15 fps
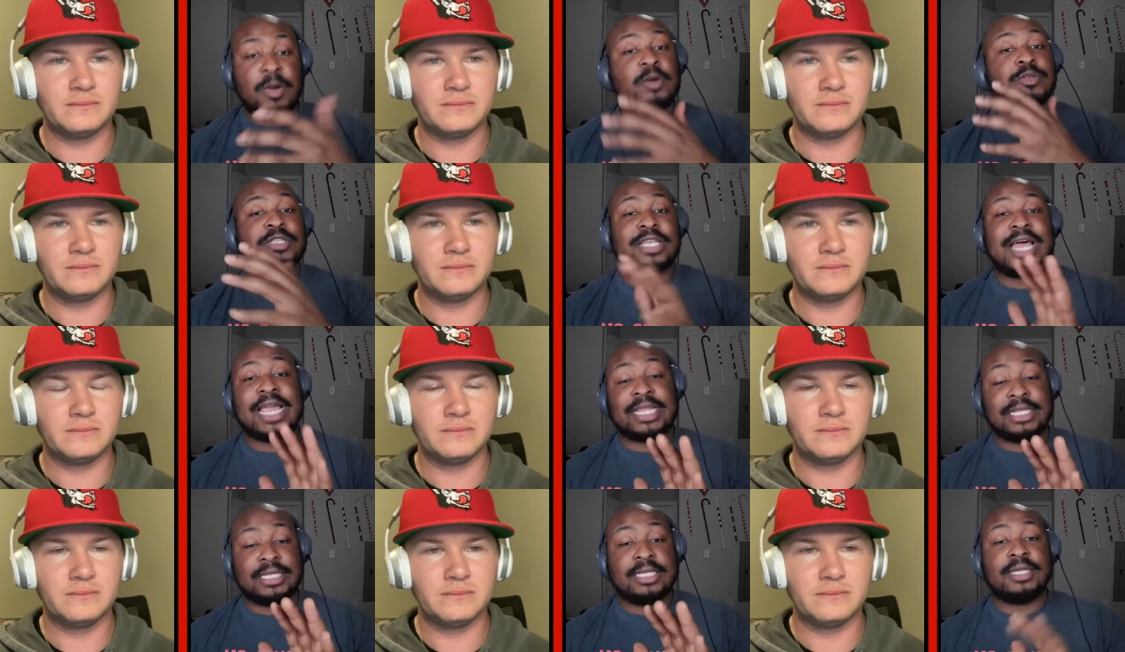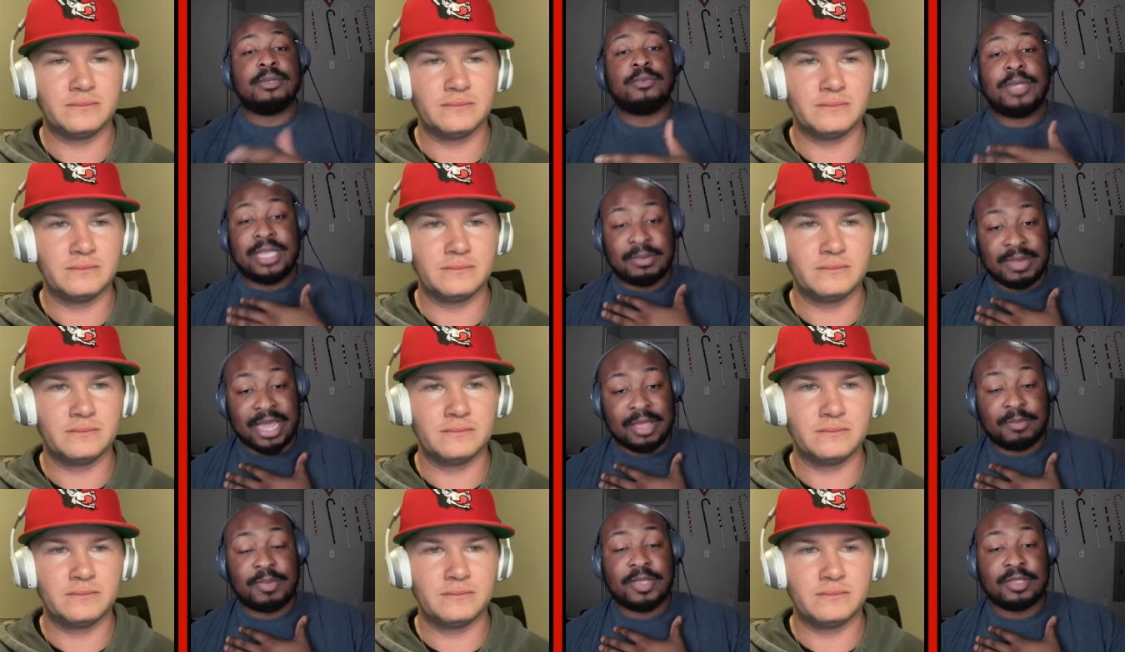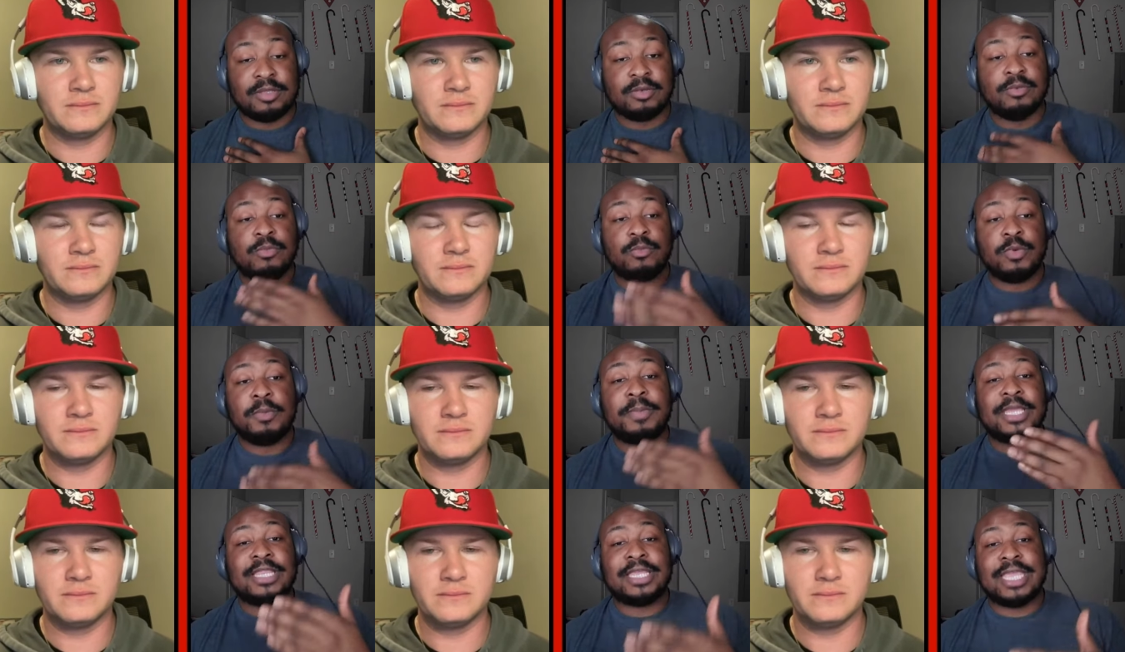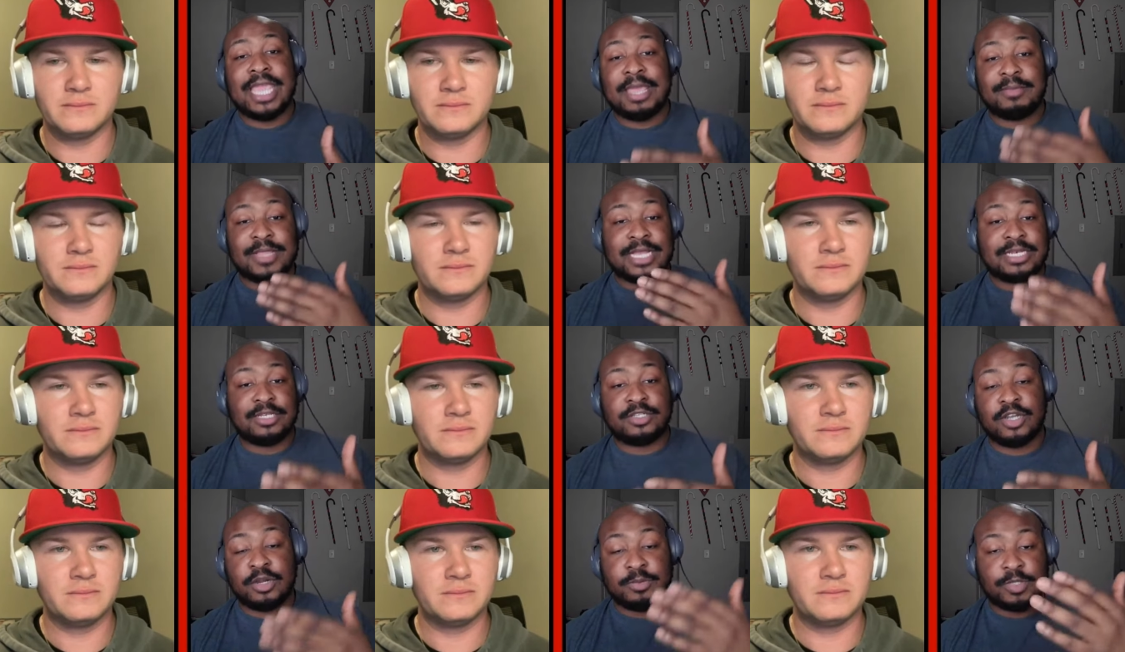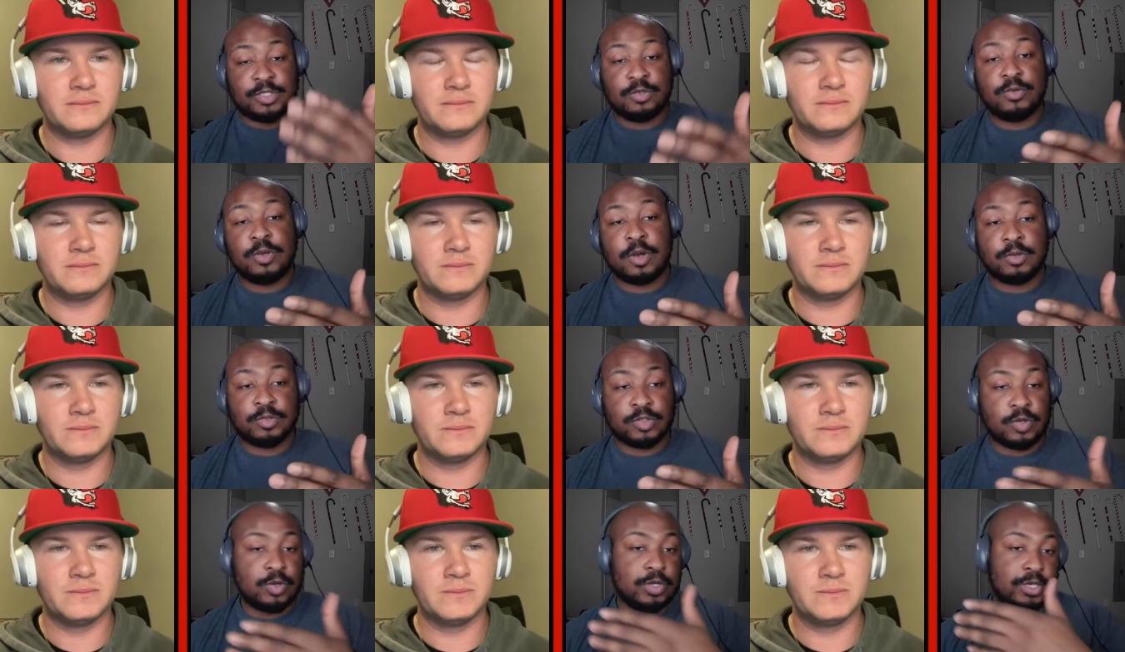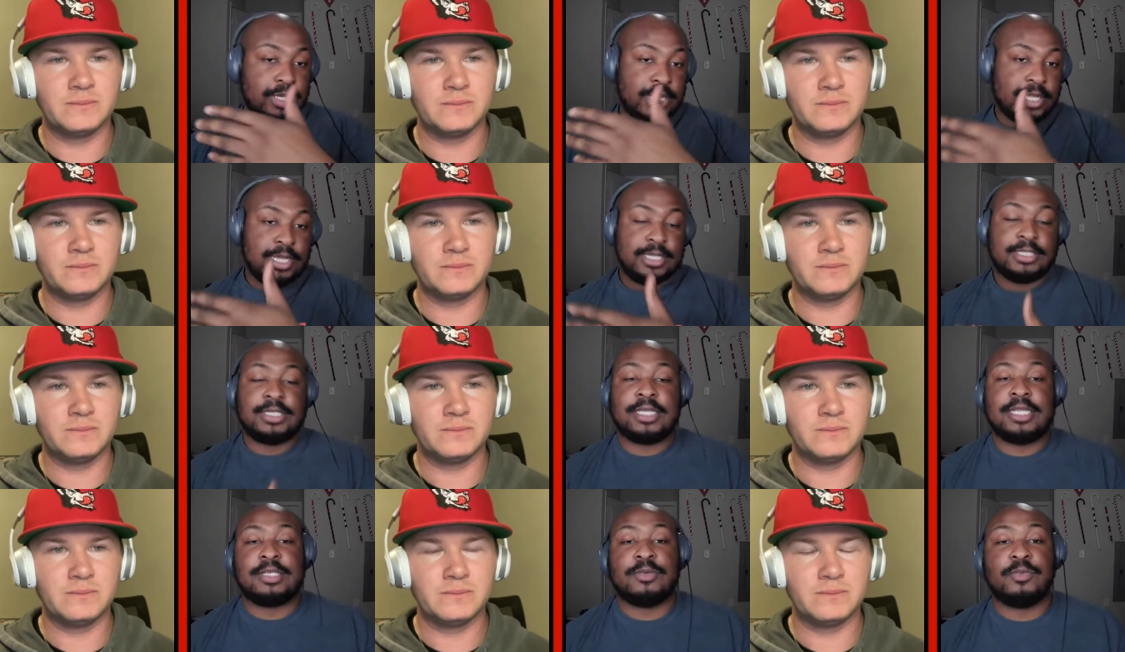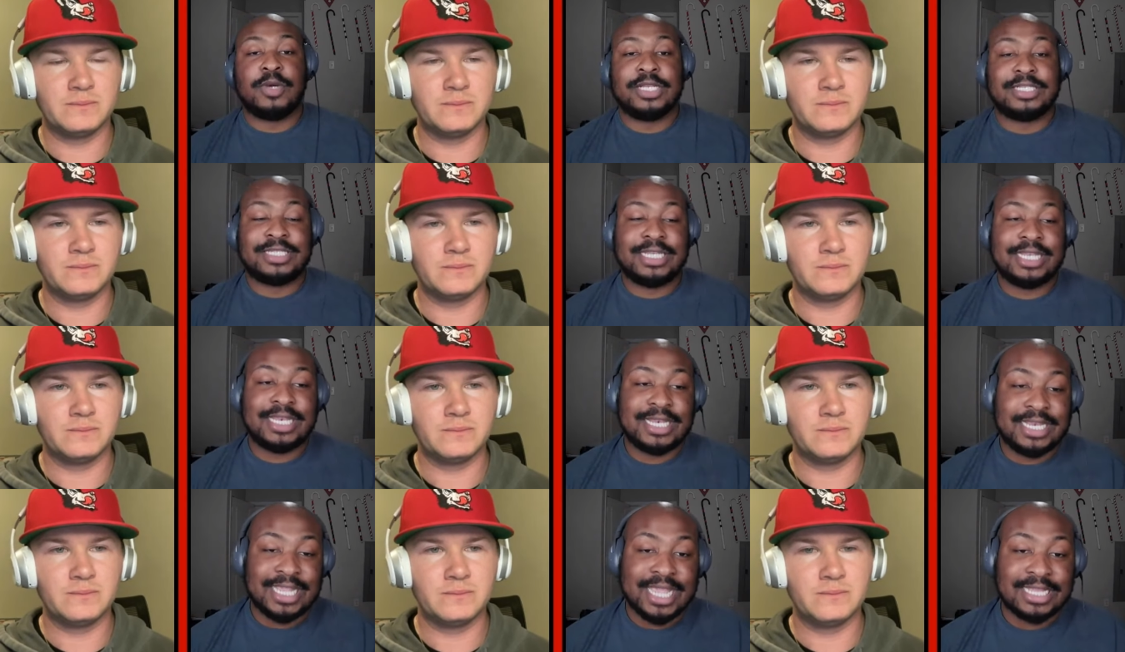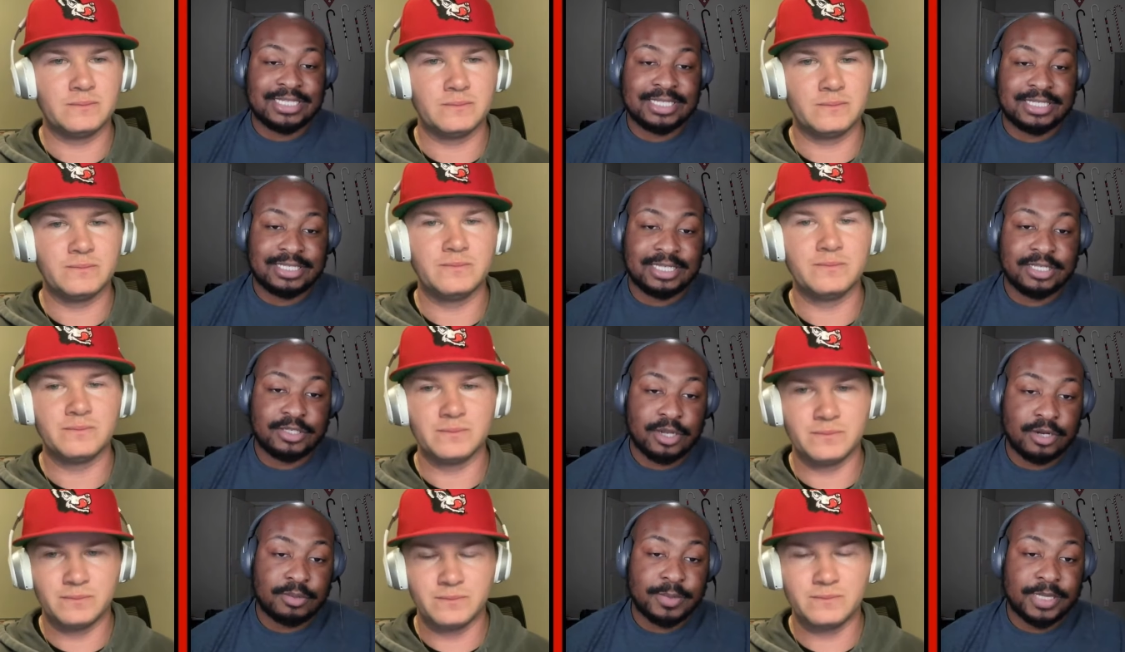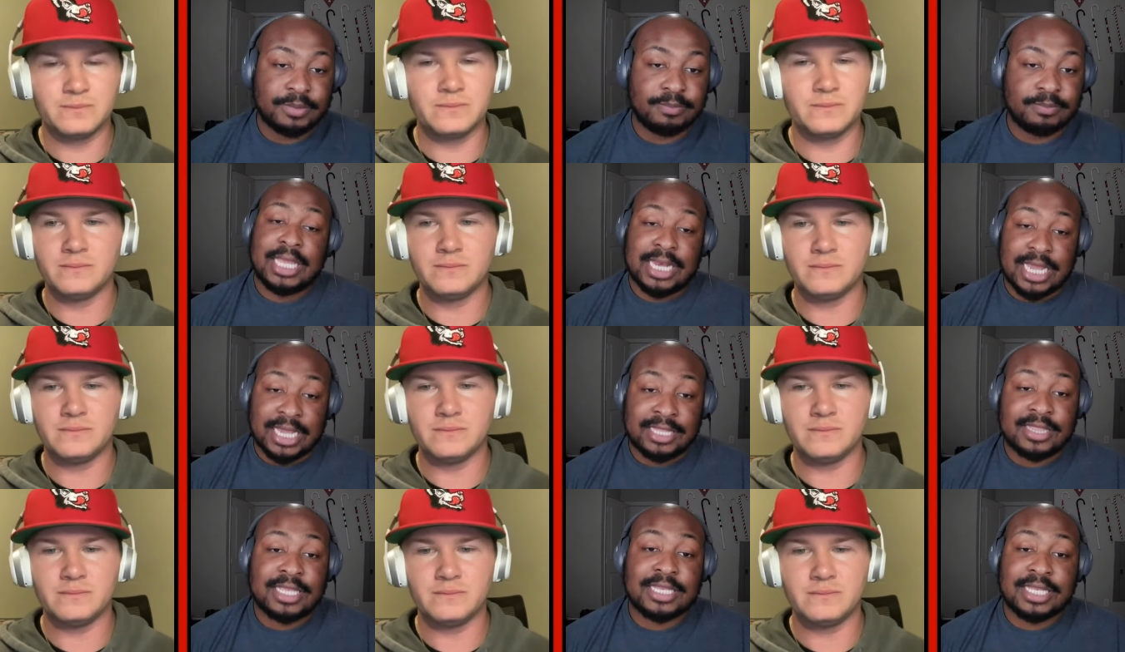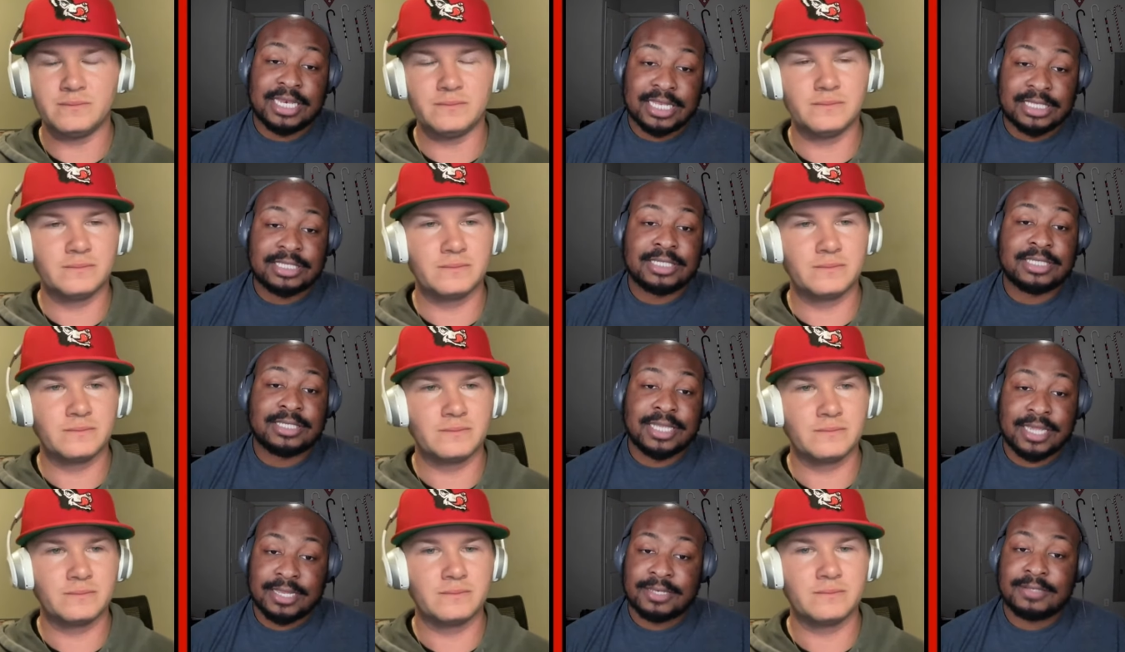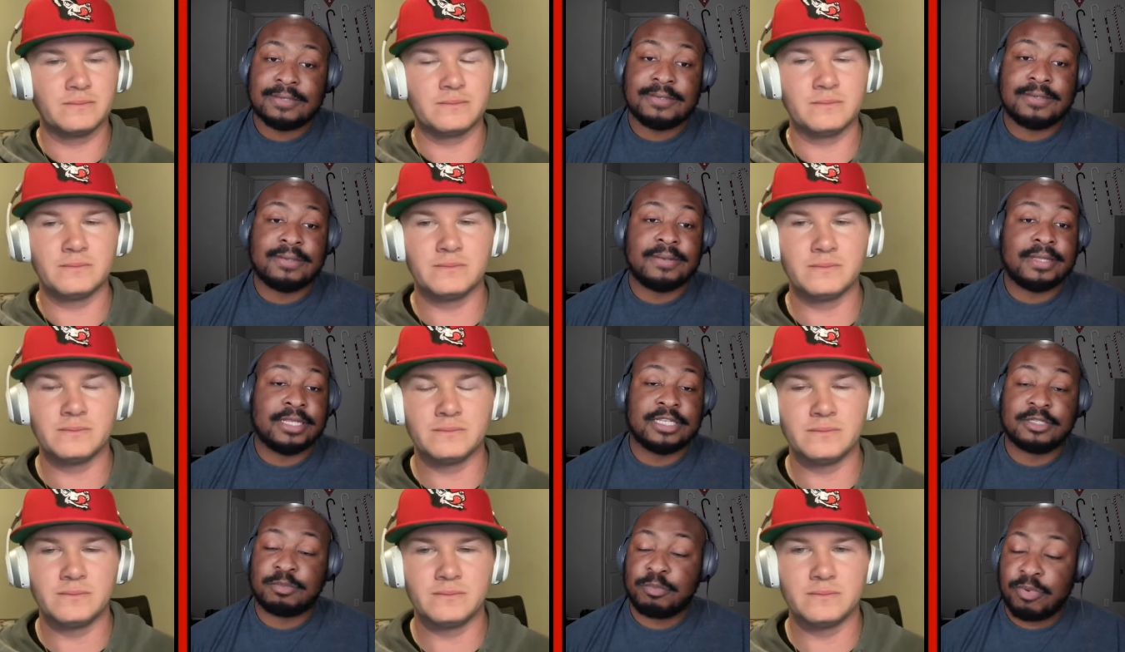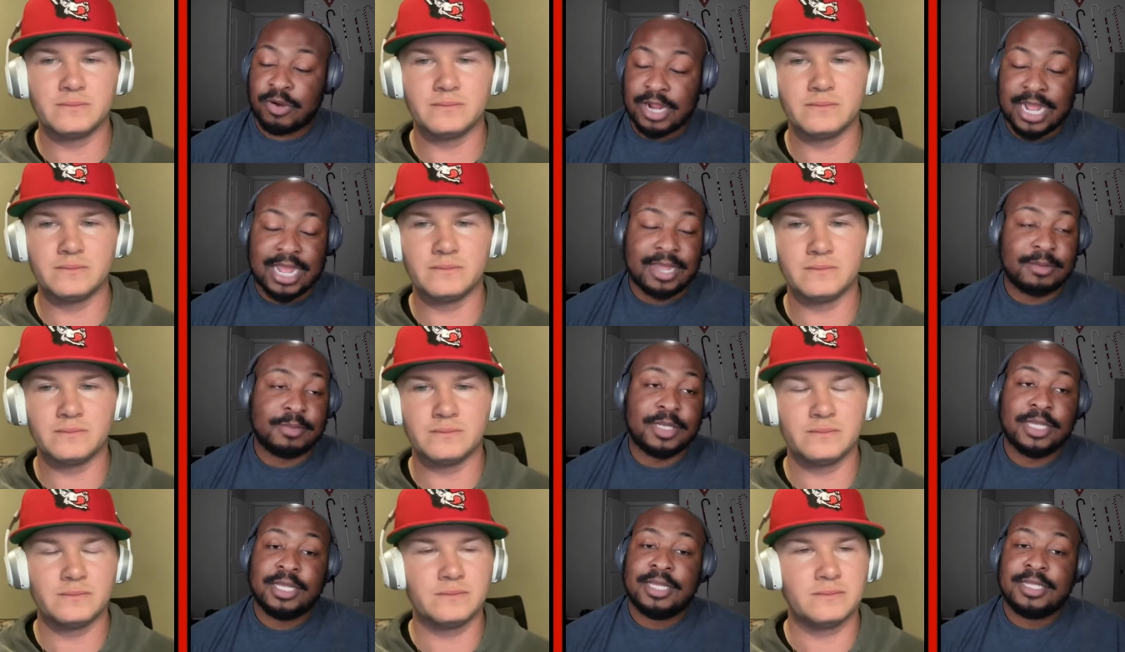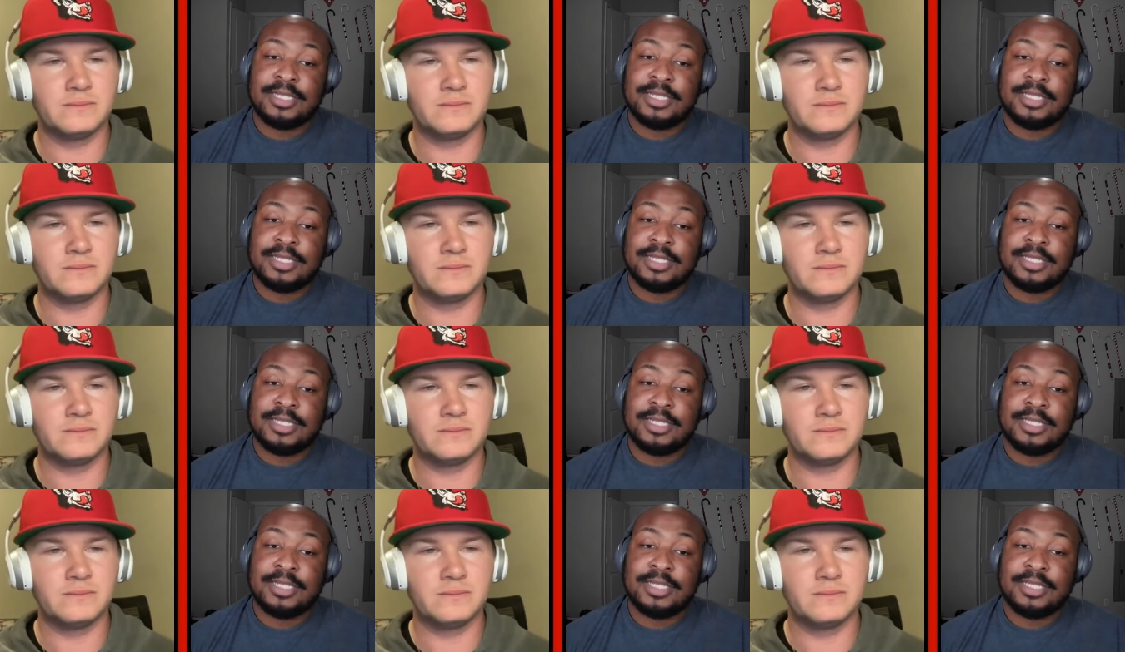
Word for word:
Speaker 1: most likely, in my opinion, will be the game that determines who goes on to get the one seed in the A C C tournament. And I think that N C State is primed